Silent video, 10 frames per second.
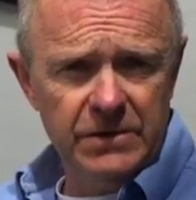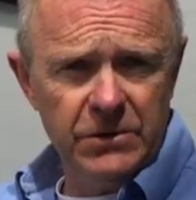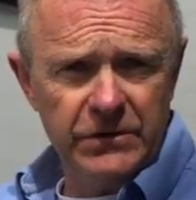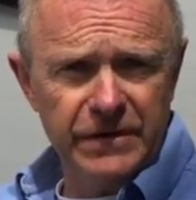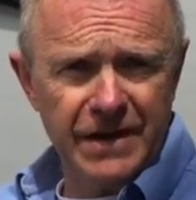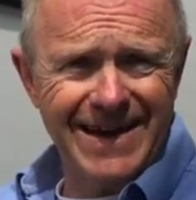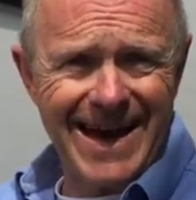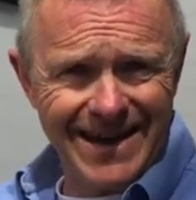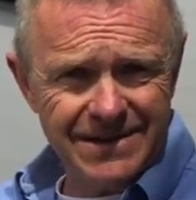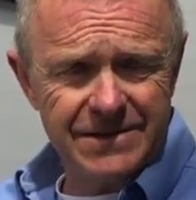using the
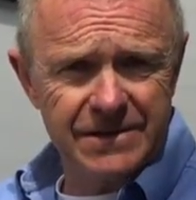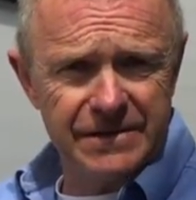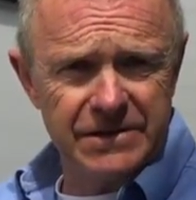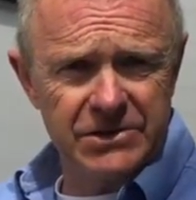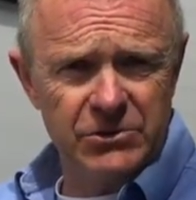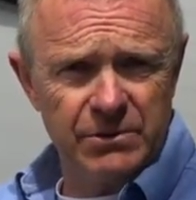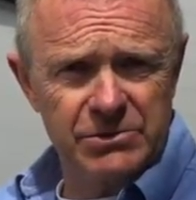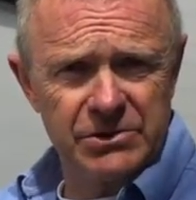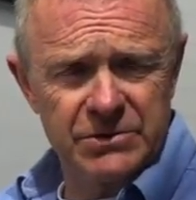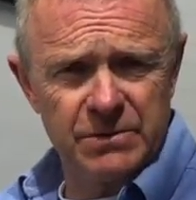gas, and there's two
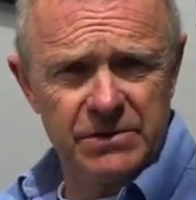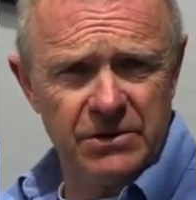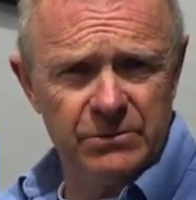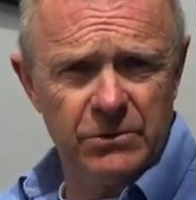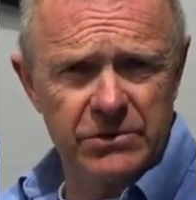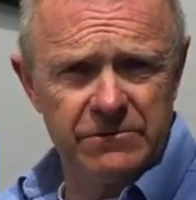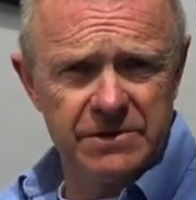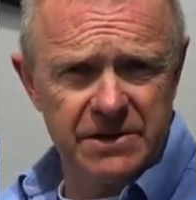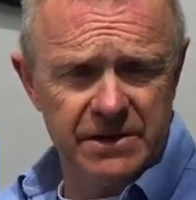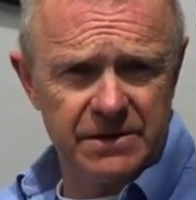options with the hot water,
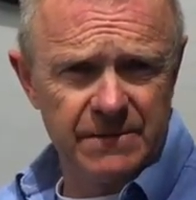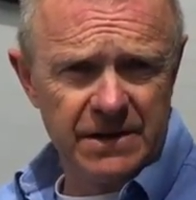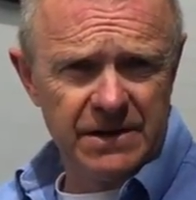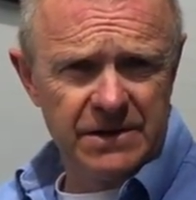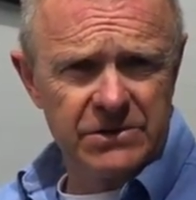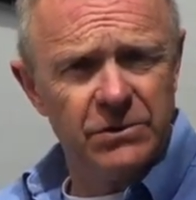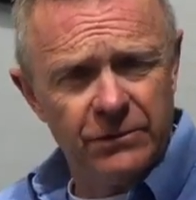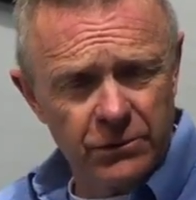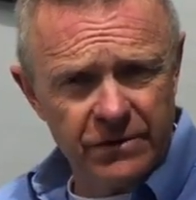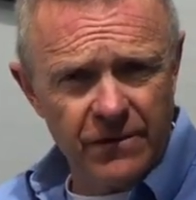is either
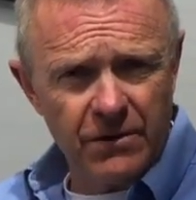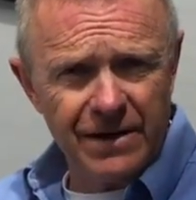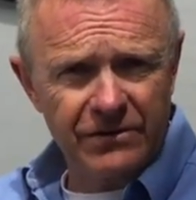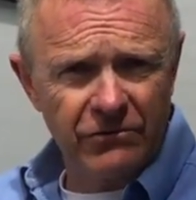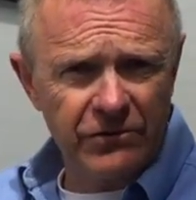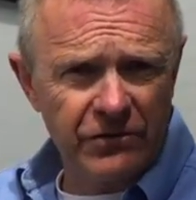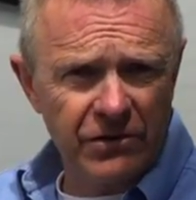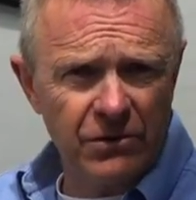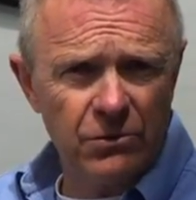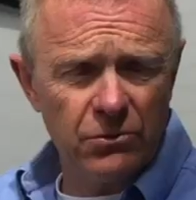240 volt
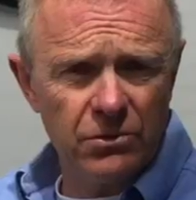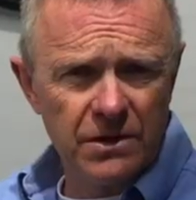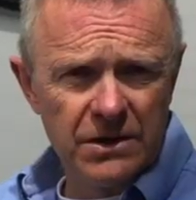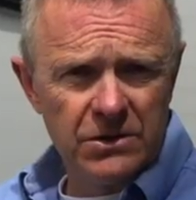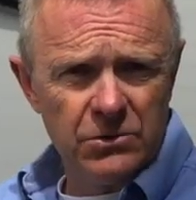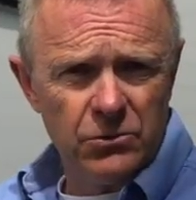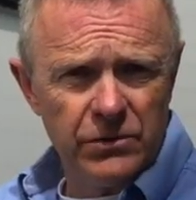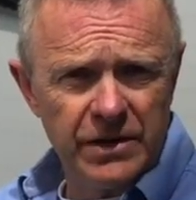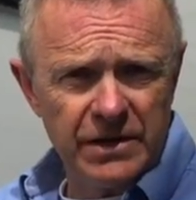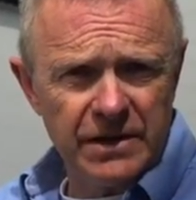electricity or
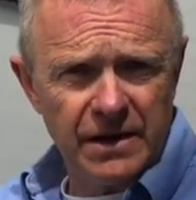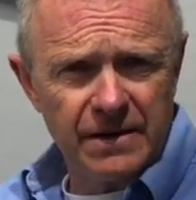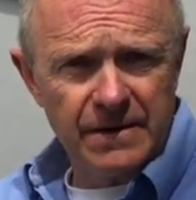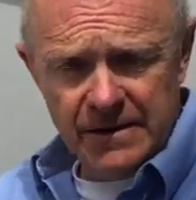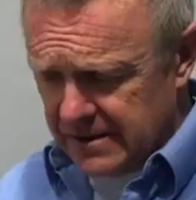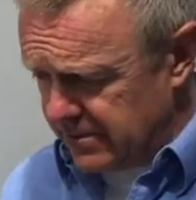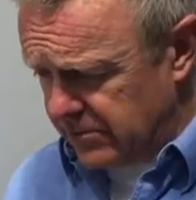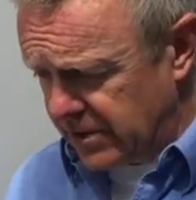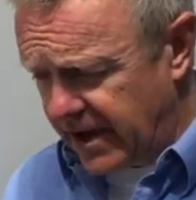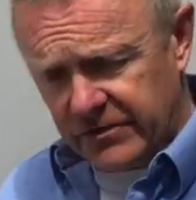the
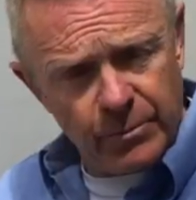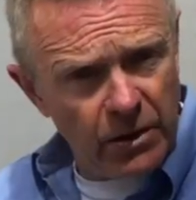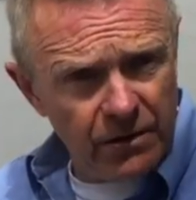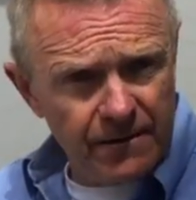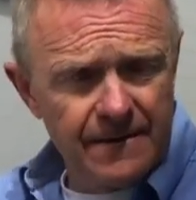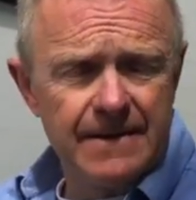gas bowl.